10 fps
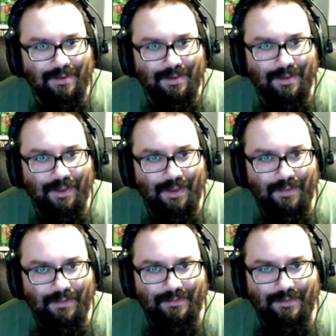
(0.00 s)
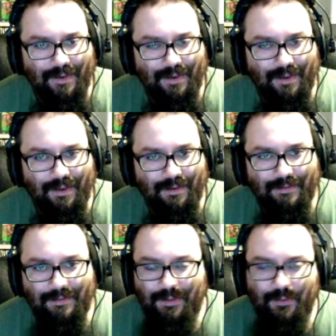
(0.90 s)
And they said
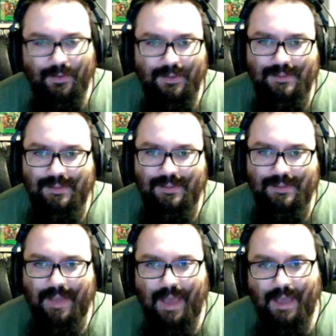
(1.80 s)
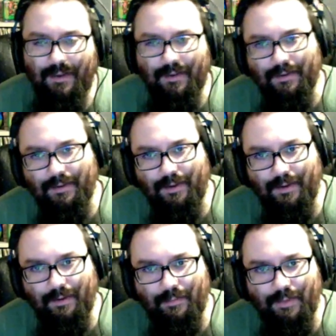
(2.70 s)
neither one's the dad.
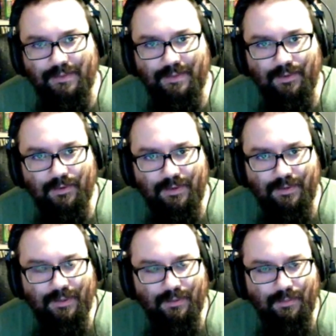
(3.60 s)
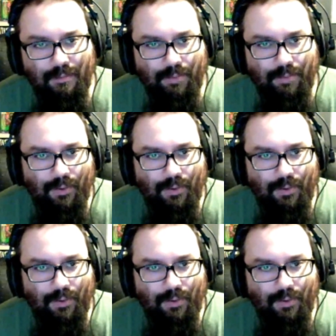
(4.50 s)
They said they were killed by boat.